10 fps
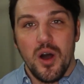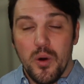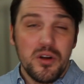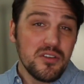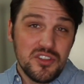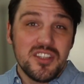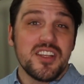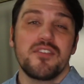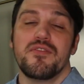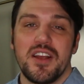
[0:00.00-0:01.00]
or just
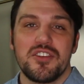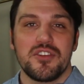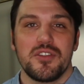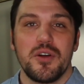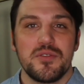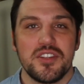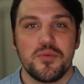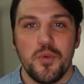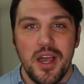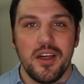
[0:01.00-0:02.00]
conventional loans as
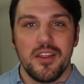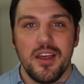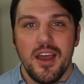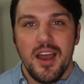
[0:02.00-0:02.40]
well,